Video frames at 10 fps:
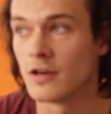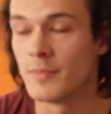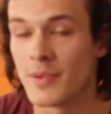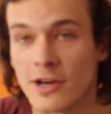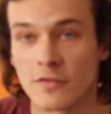
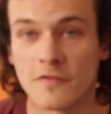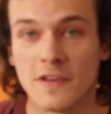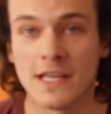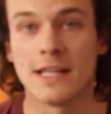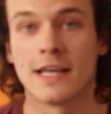a better
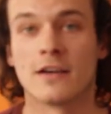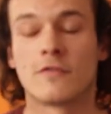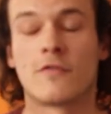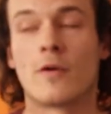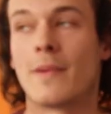feeling
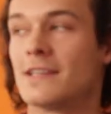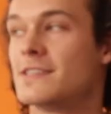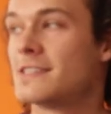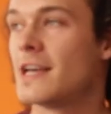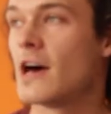for
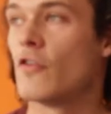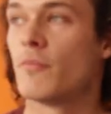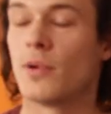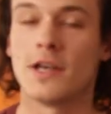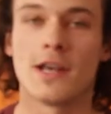
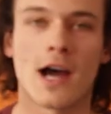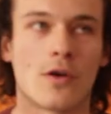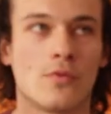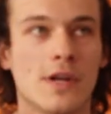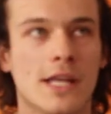myself, but
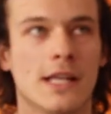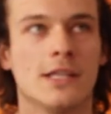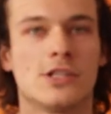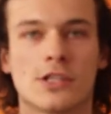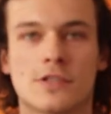not
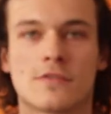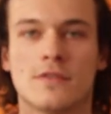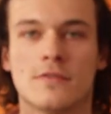really, just